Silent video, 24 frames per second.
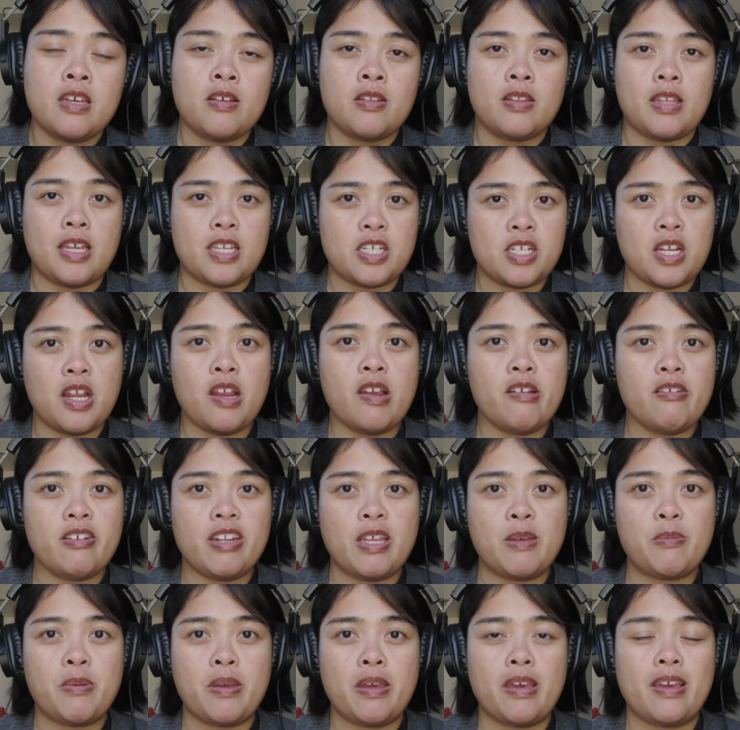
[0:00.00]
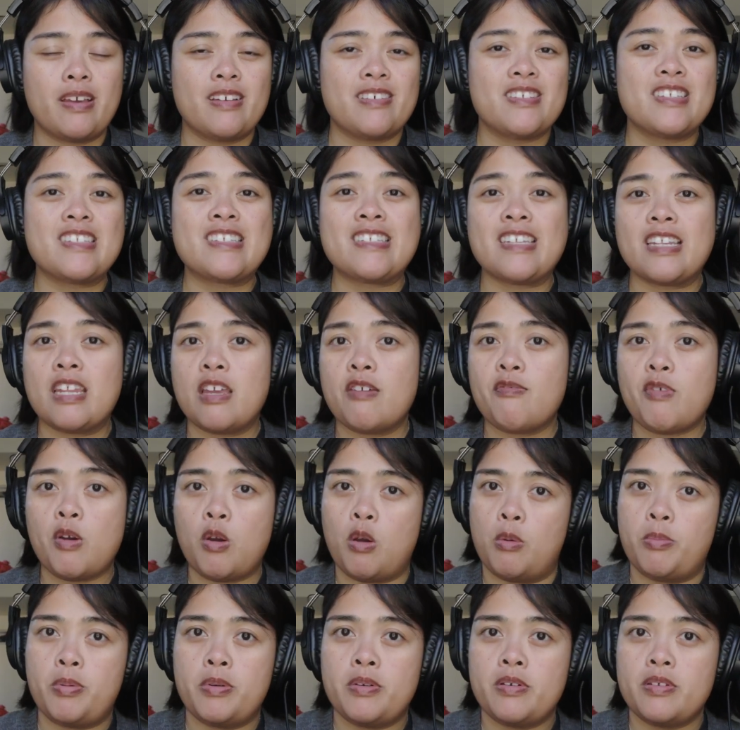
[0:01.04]
That charity being City of
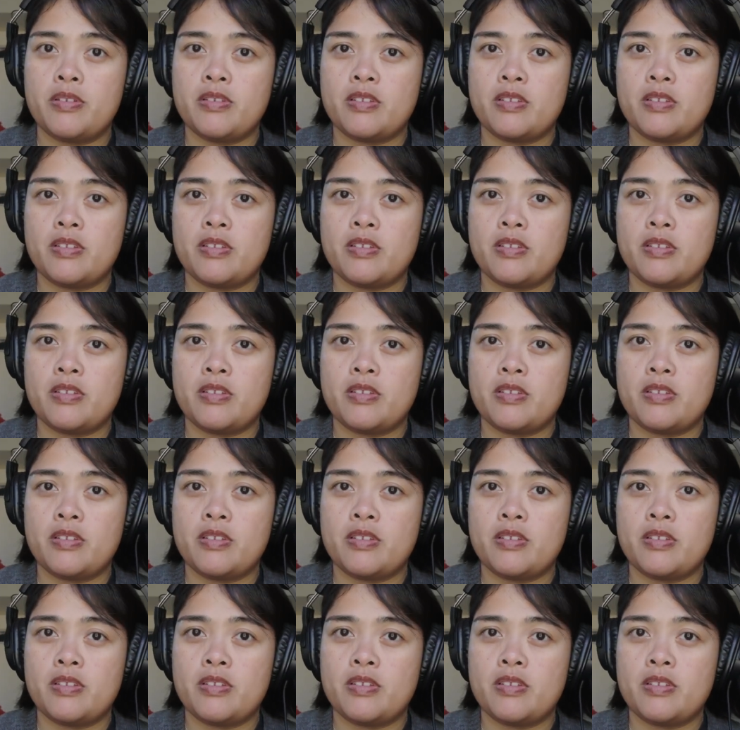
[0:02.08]
Hope.